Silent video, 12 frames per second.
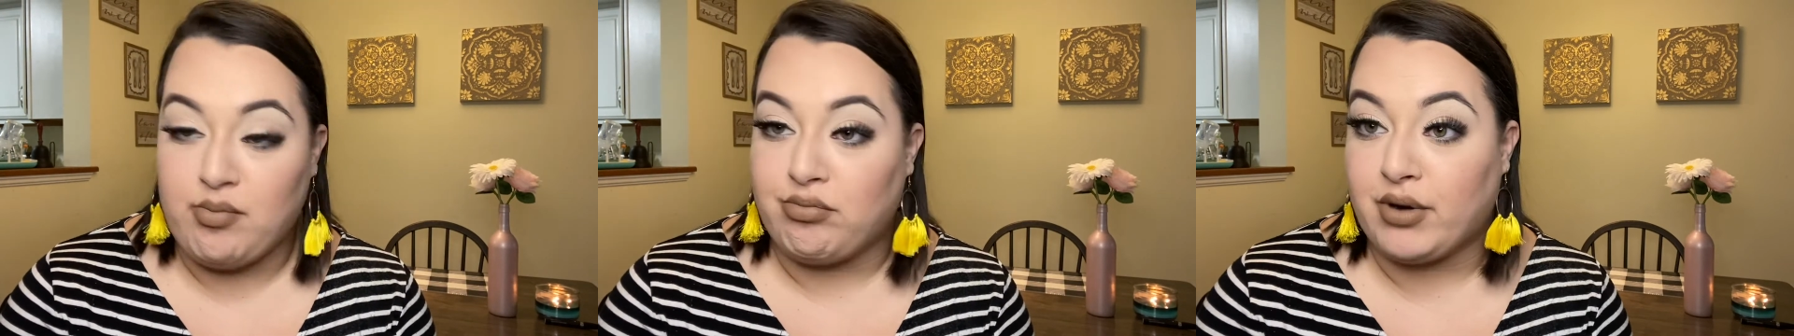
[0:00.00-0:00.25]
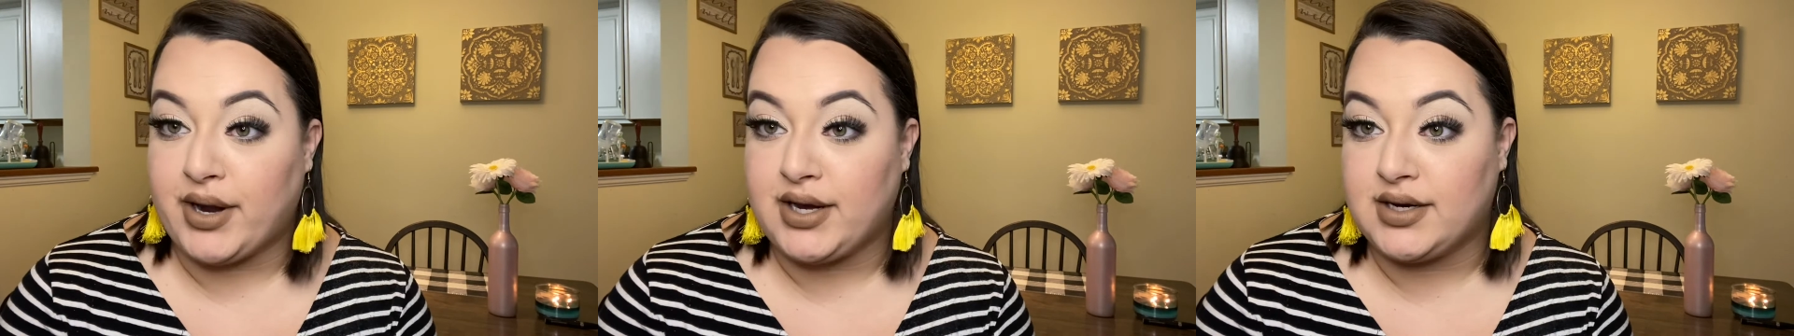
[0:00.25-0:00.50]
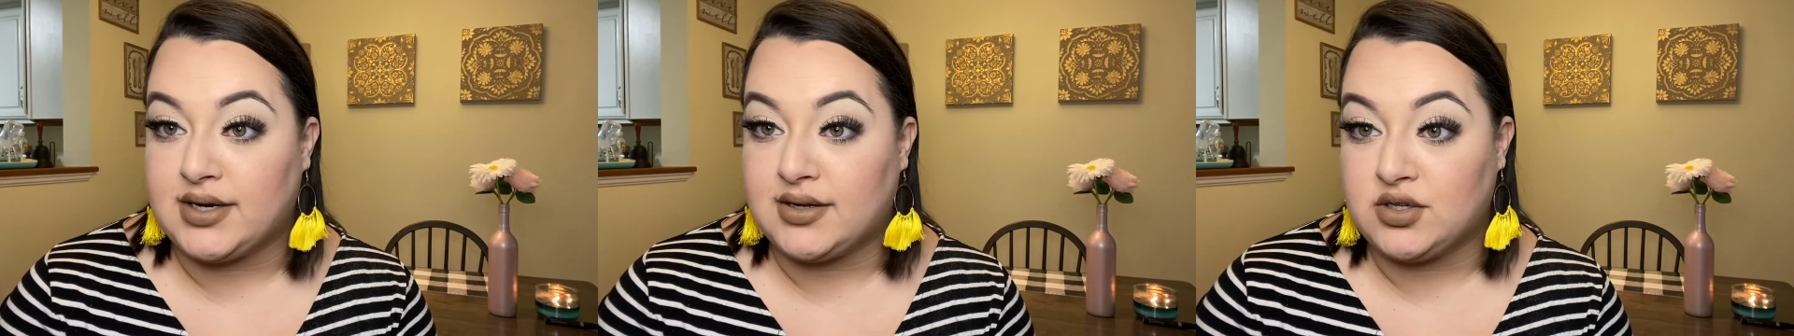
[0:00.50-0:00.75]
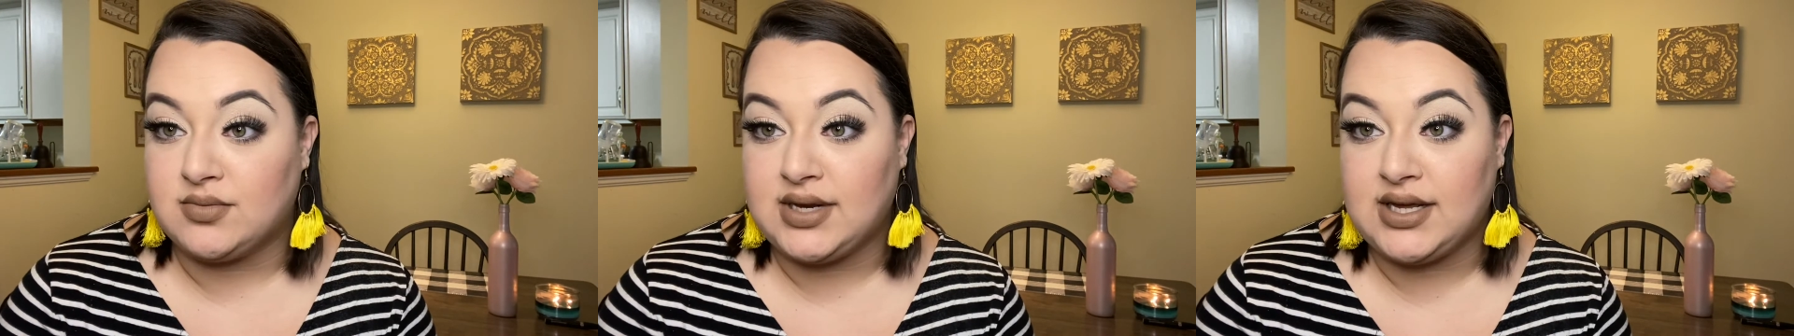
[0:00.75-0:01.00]
brighten and
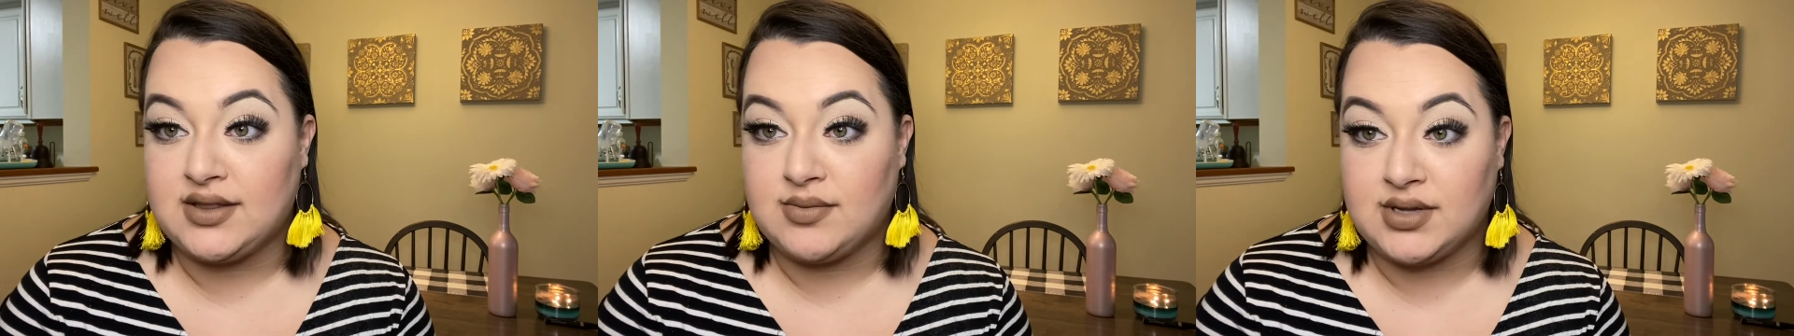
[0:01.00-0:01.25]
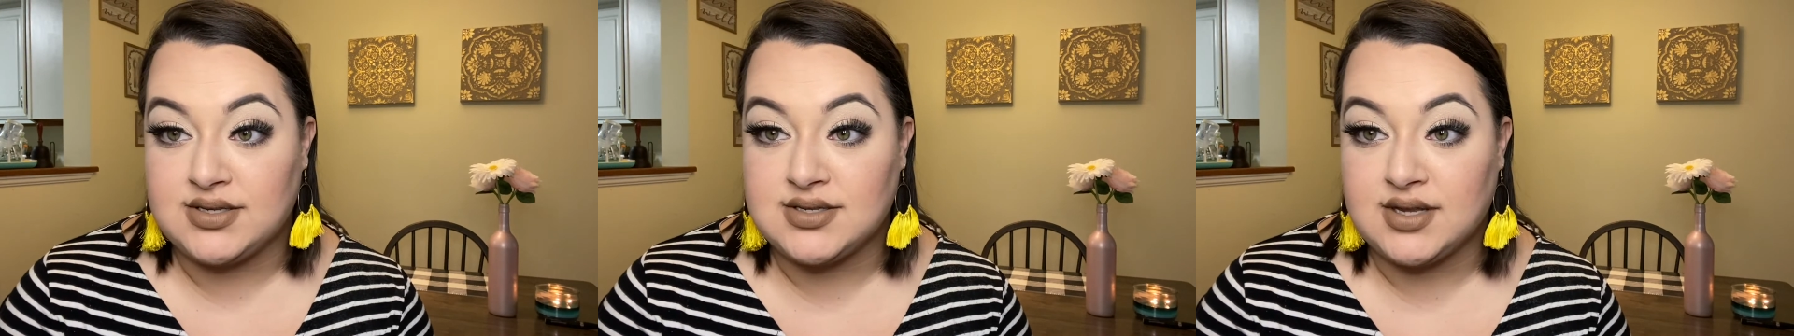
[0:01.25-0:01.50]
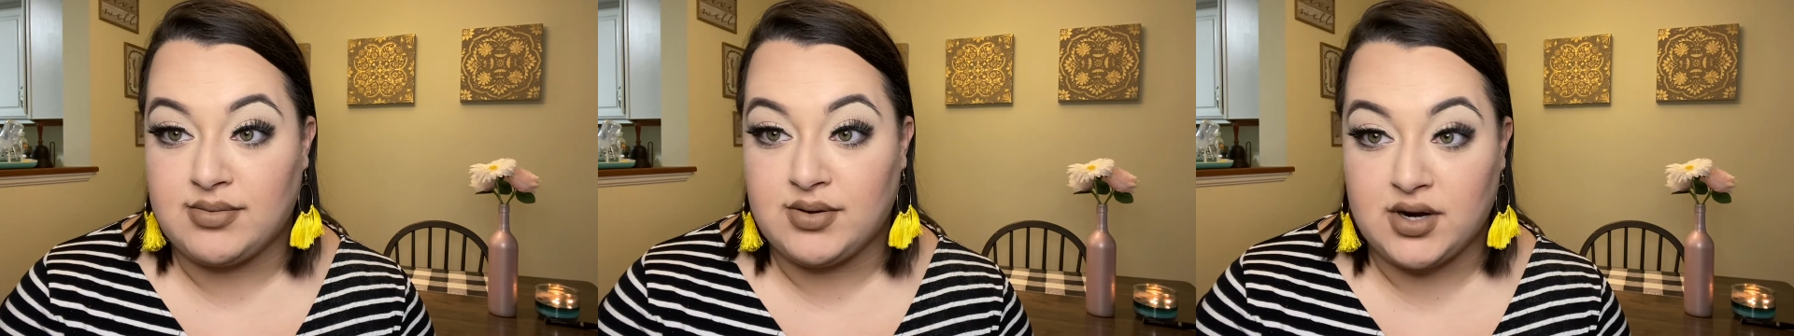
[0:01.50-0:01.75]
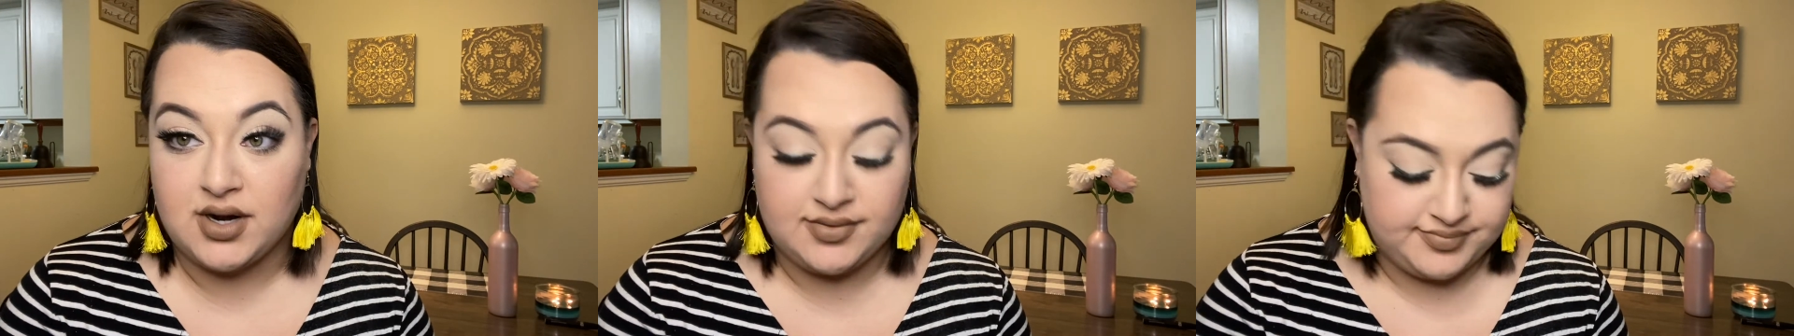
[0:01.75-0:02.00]
illuminate the places I put it
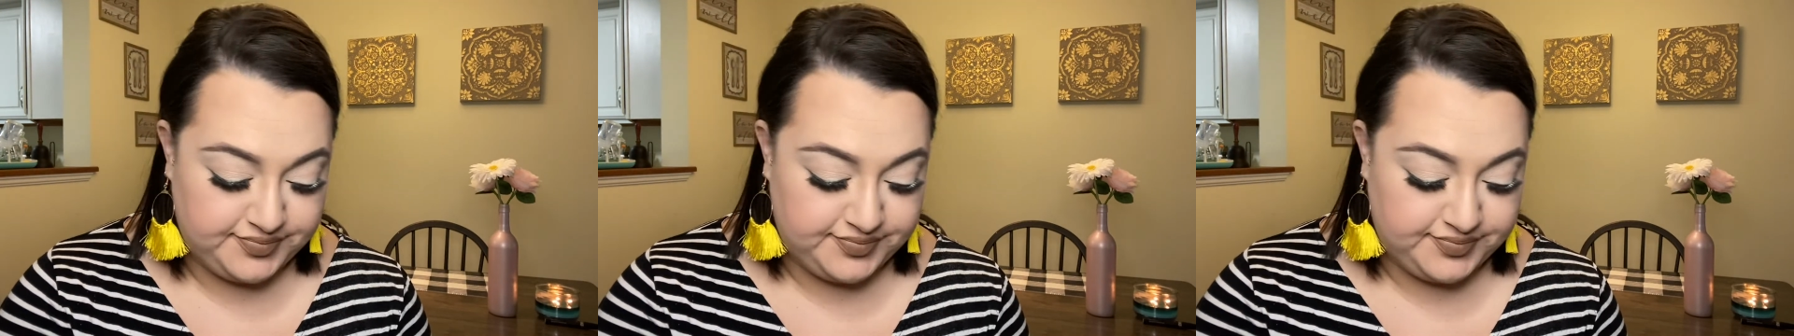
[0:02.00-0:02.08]
on.